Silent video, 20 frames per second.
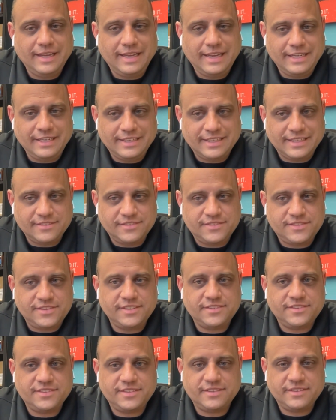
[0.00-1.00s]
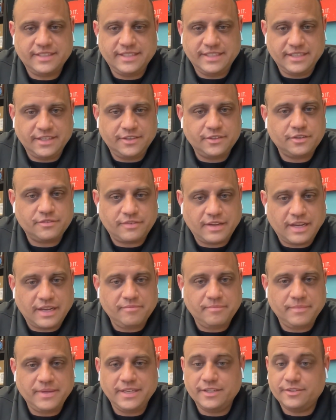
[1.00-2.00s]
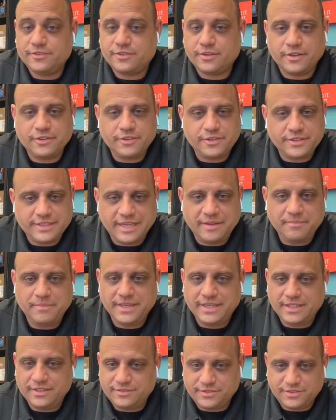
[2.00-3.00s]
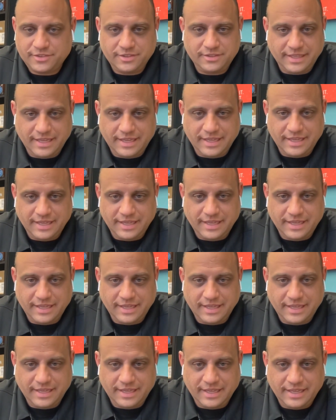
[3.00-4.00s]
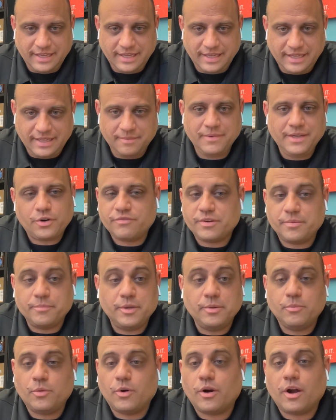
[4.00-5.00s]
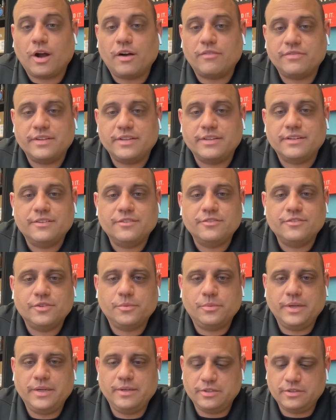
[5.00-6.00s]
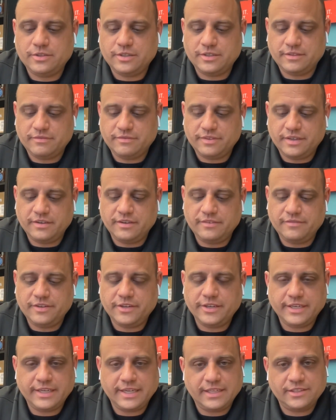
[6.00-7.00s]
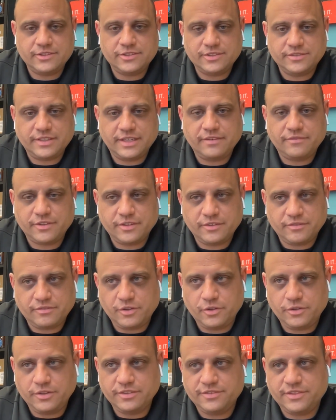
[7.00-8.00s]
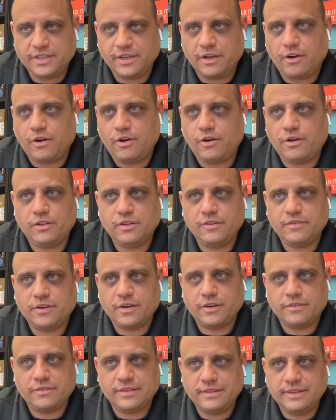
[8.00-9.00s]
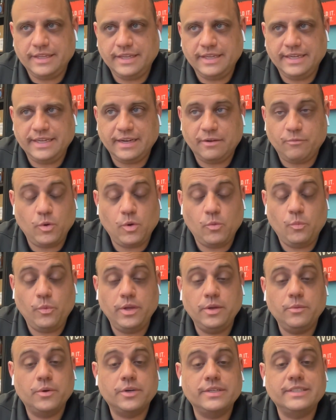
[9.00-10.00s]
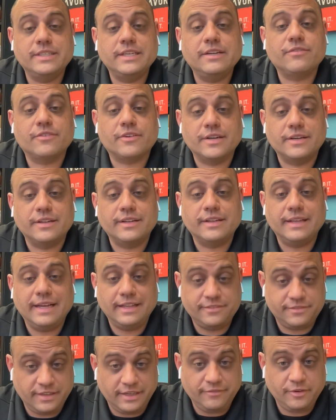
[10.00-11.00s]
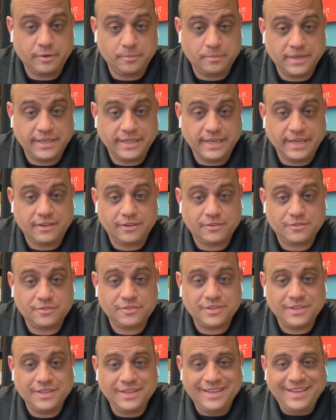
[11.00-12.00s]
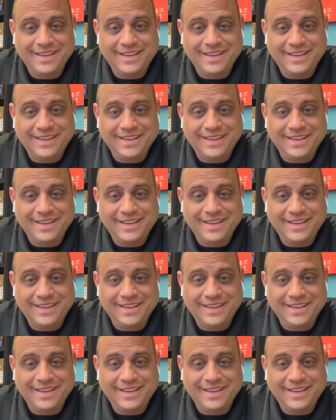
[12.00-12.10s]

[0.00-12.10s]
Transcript: and consistently in under five minutes or under ten minutes to them, they're going to order from you more often. So we took a very, very conscious effort of focusing all of our thing on what we were different as everybody else